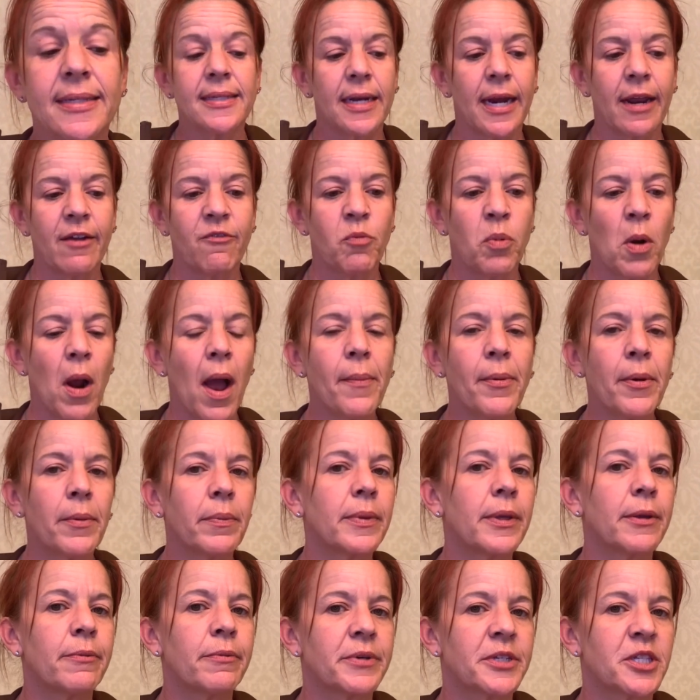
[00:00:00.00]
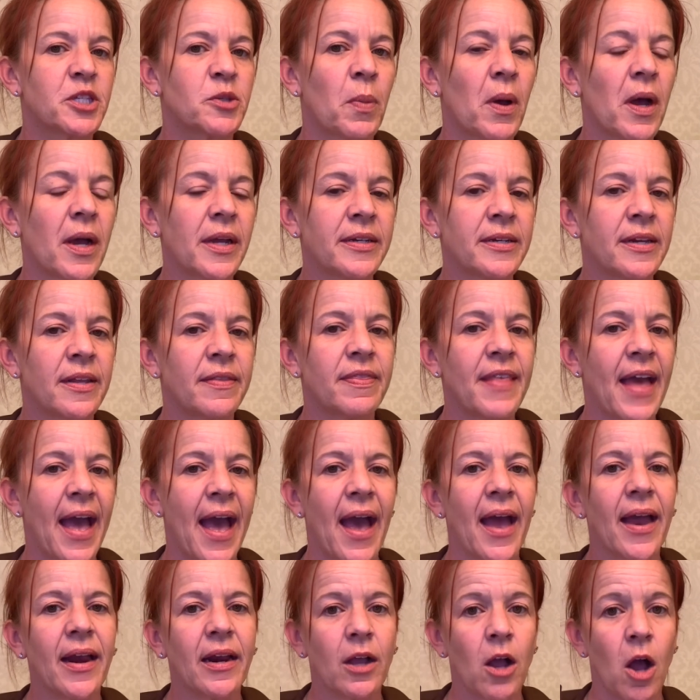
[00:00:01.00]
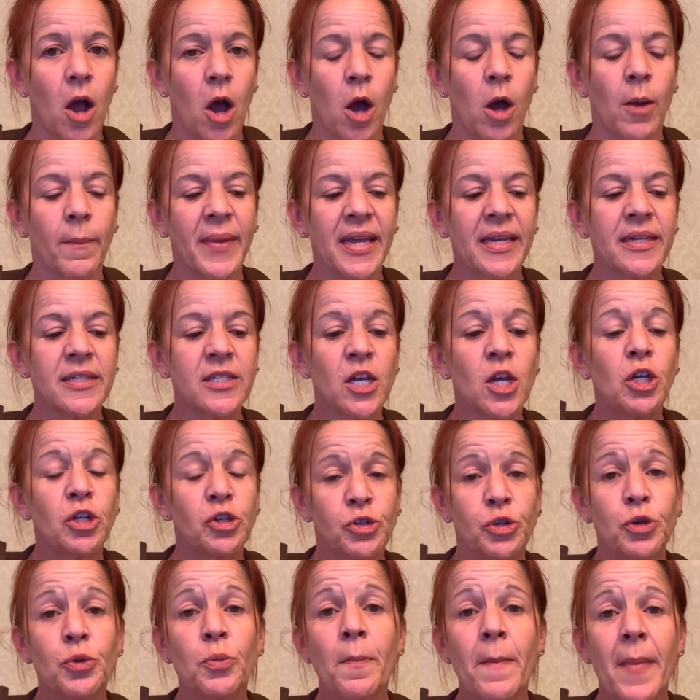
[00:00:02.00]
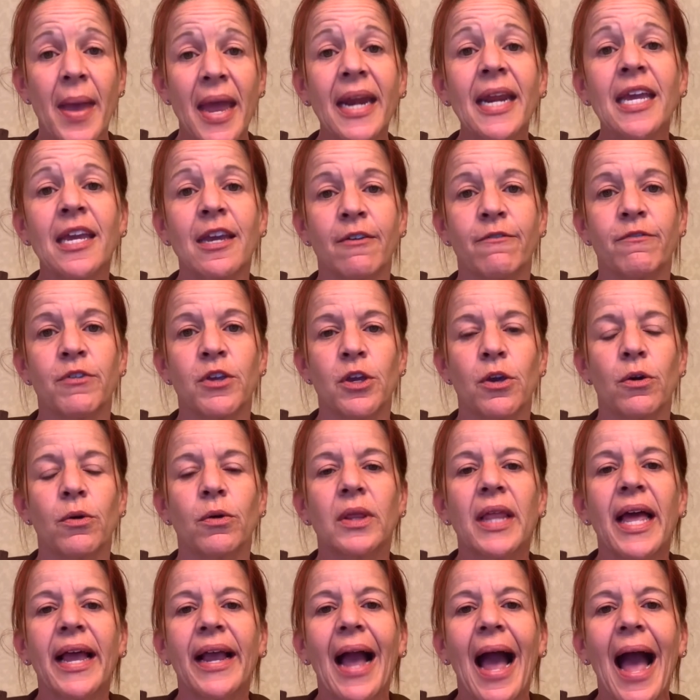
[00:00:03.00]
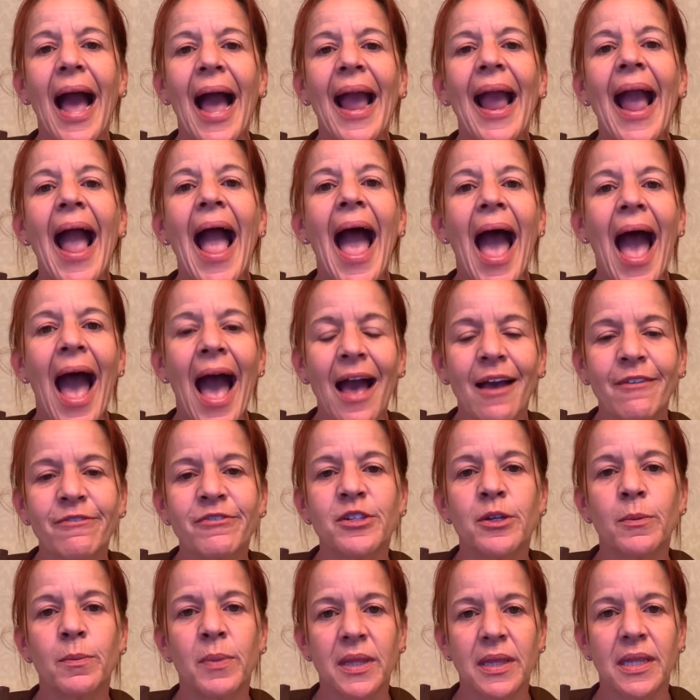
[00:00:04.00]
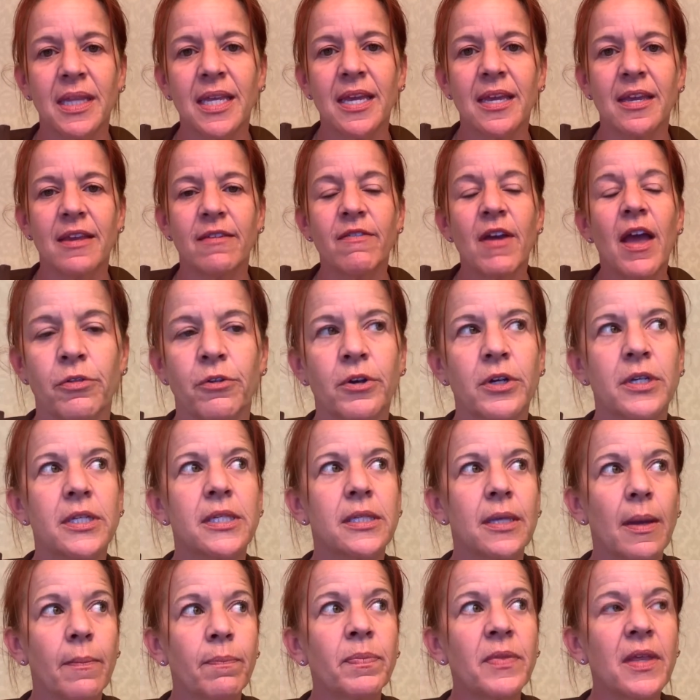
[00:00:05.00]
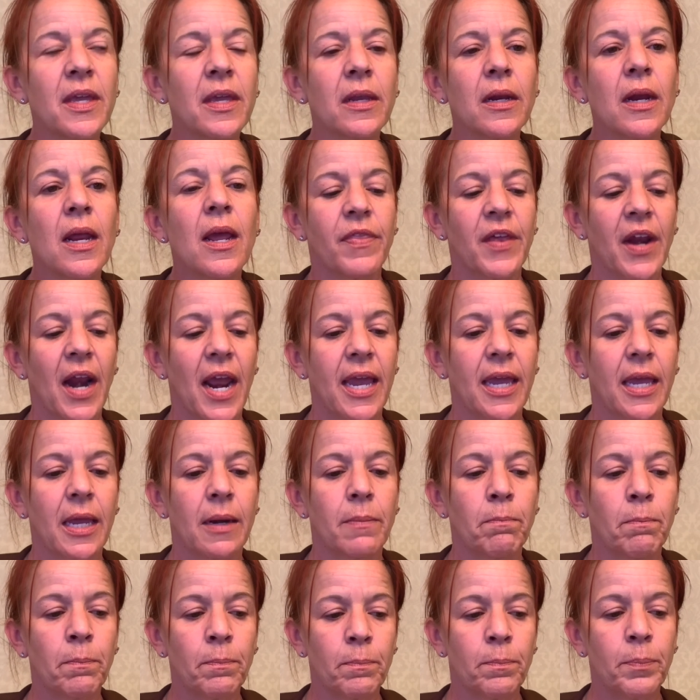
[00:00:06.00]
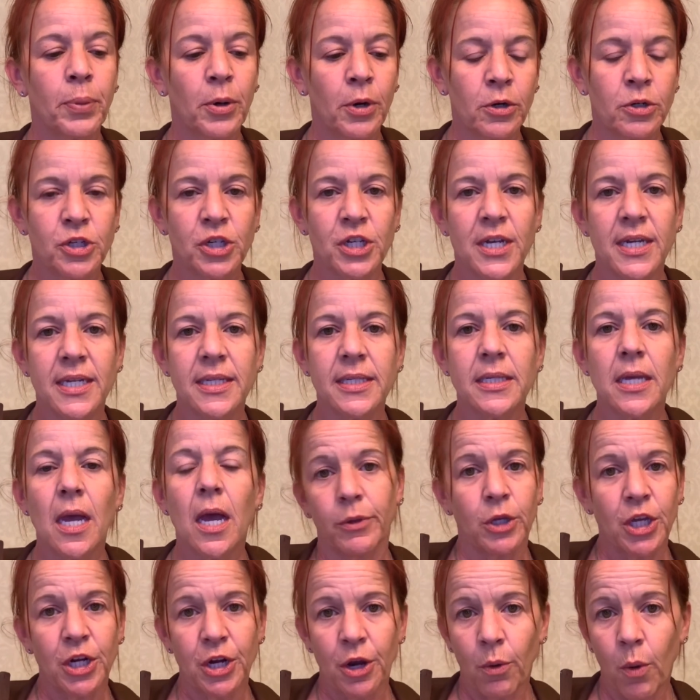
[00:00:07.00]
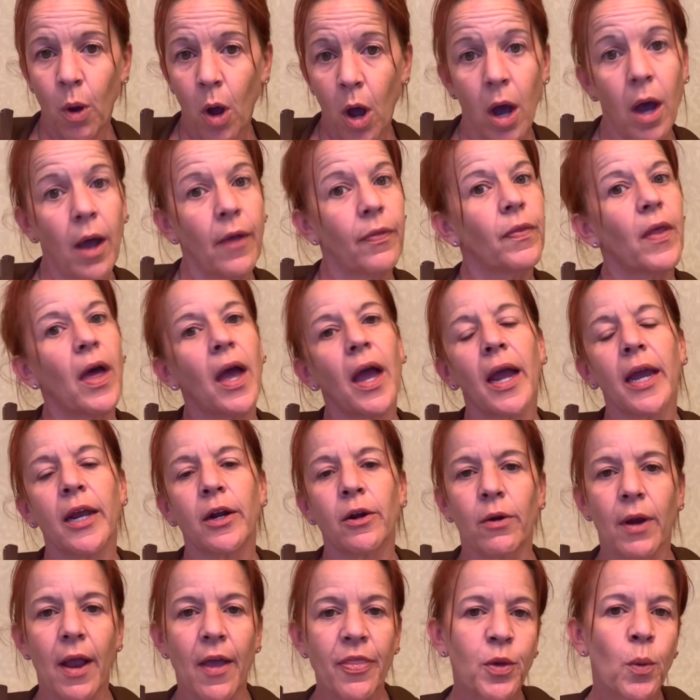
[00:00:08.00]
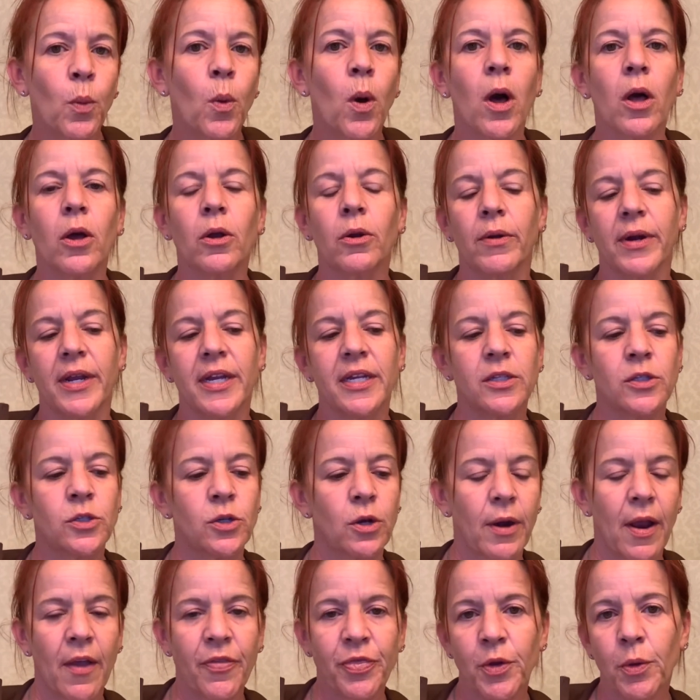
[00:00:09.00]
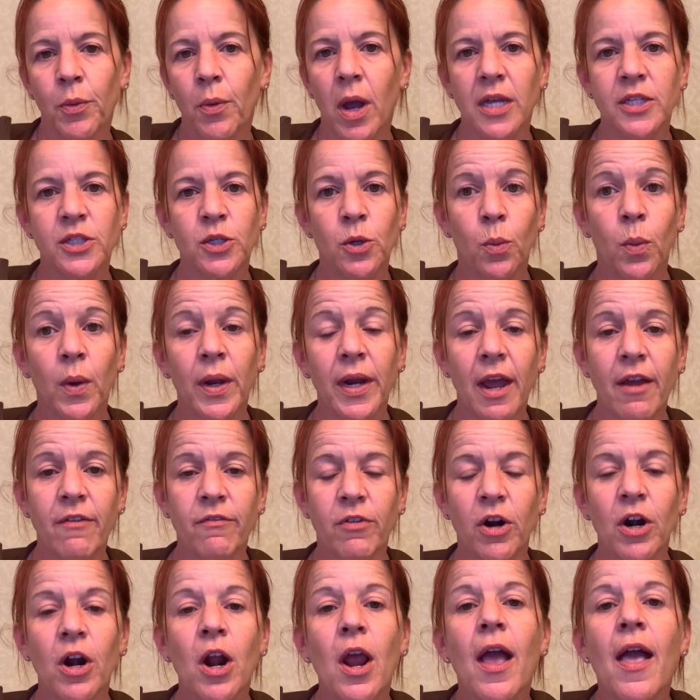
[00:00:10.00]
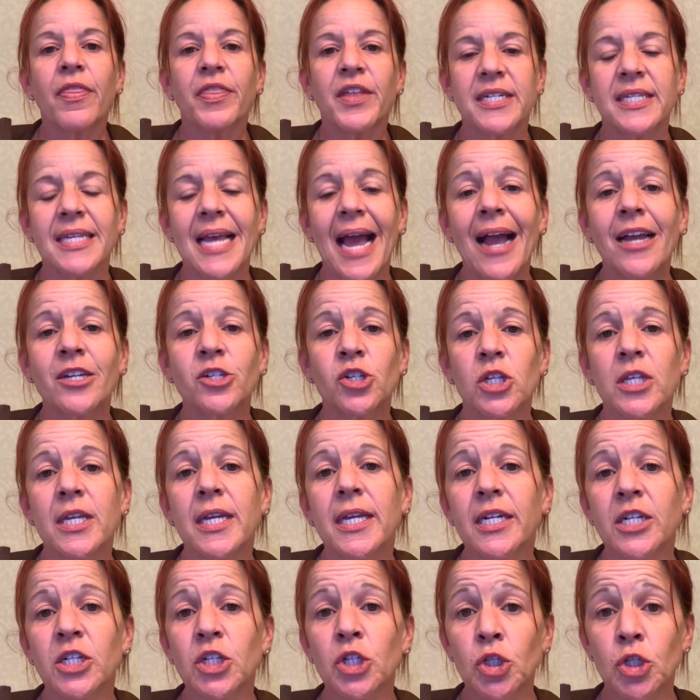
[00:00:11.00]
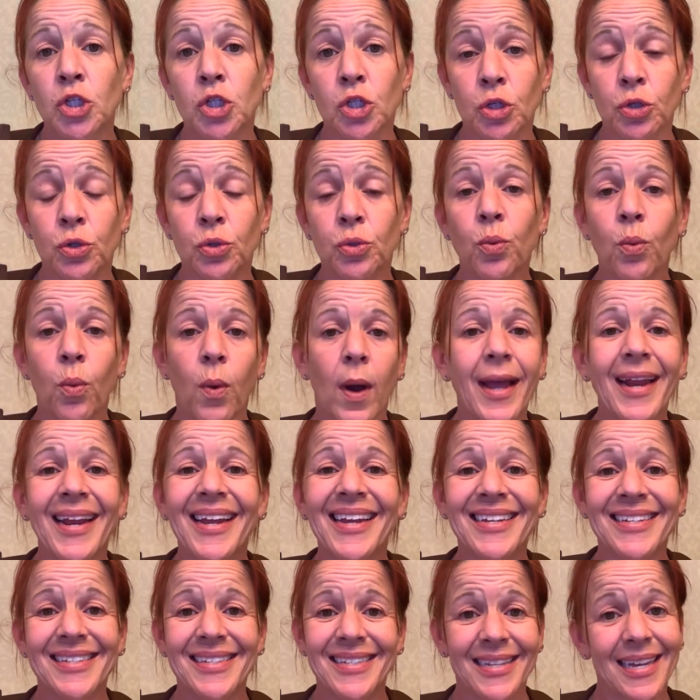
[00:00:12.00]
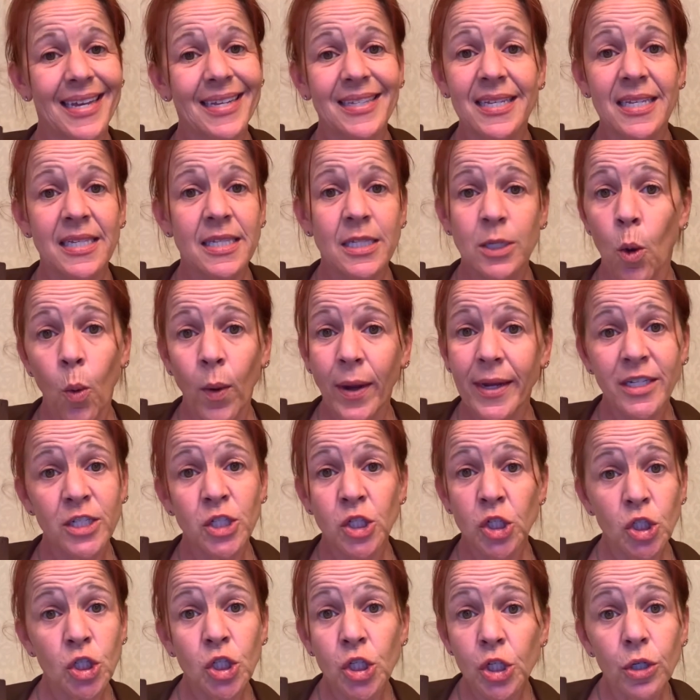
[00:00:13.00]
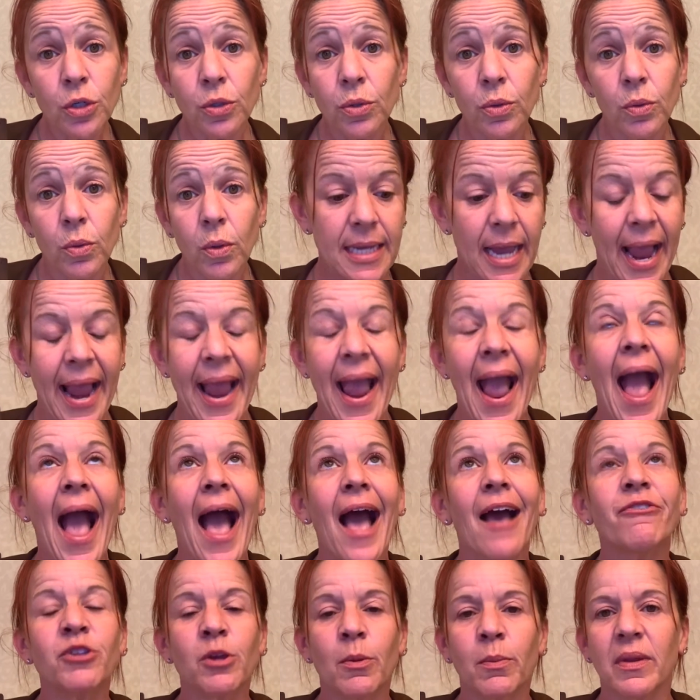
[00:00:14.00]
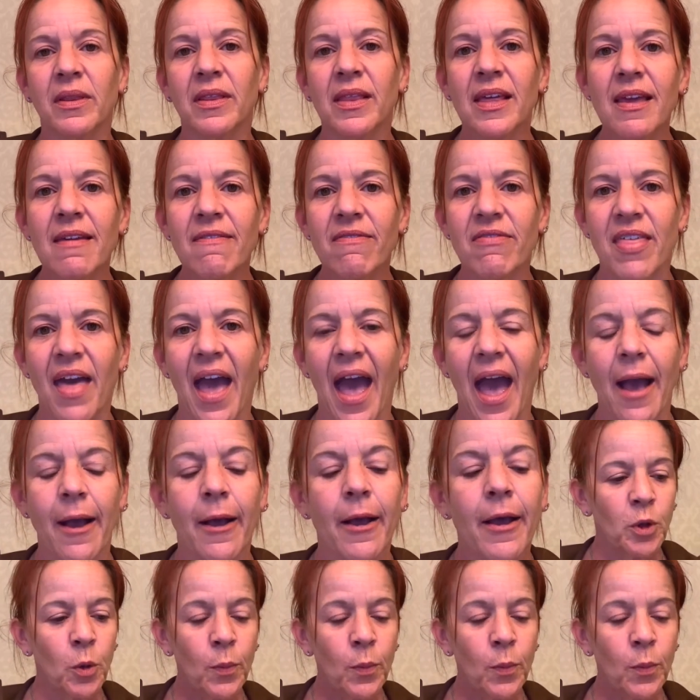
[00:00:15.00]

And I probably responded that comment to many of you. Like, I have to believe there is something that I can purchase, you know, online or at the Walgreens or at the Ross or whatever, that is actually gonna do what it says it's going to do. I have to believe that.